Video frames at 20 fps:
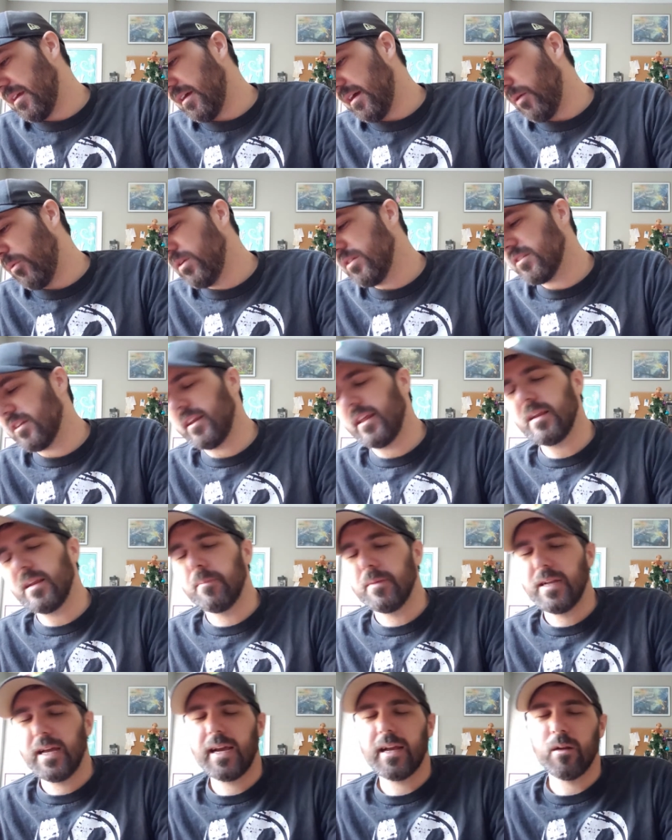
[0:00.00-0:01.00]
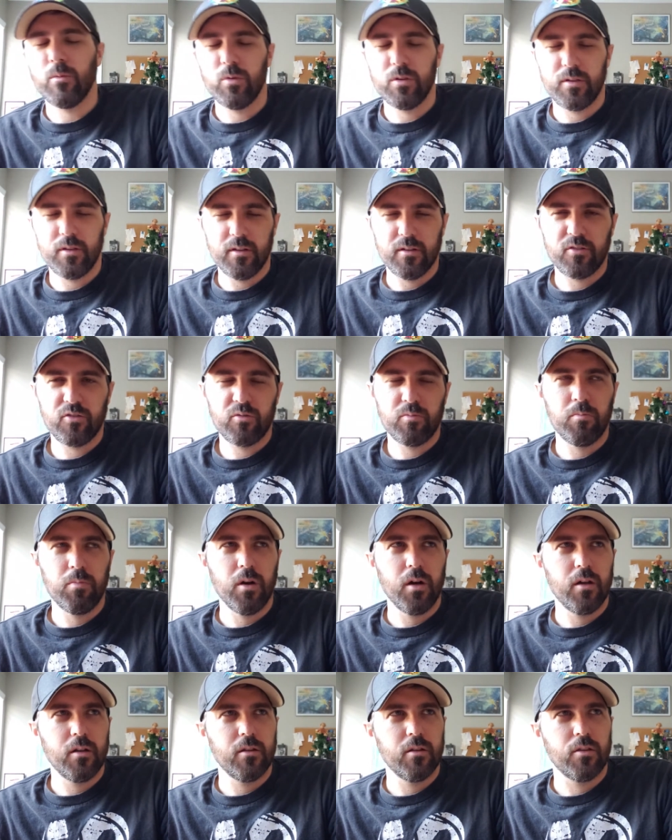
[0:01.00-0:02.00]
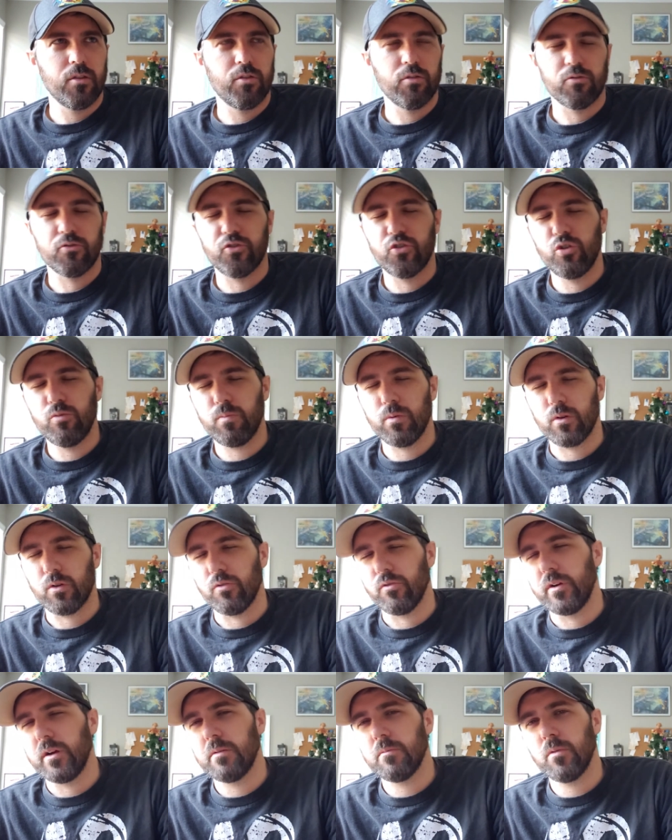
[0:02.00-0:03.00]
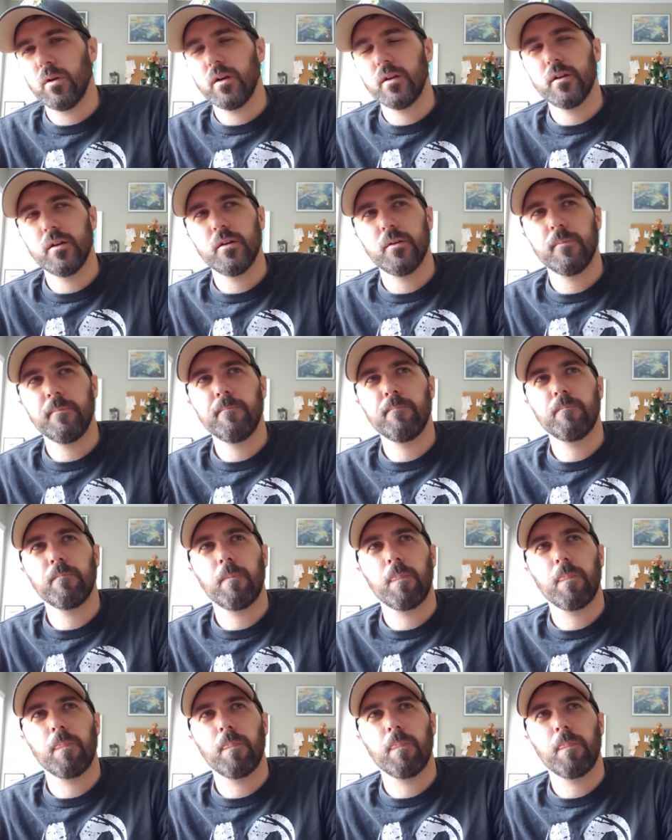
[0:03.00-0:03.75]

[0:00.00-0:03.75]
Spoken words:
was going to eat a banana with this, but they're super green right now.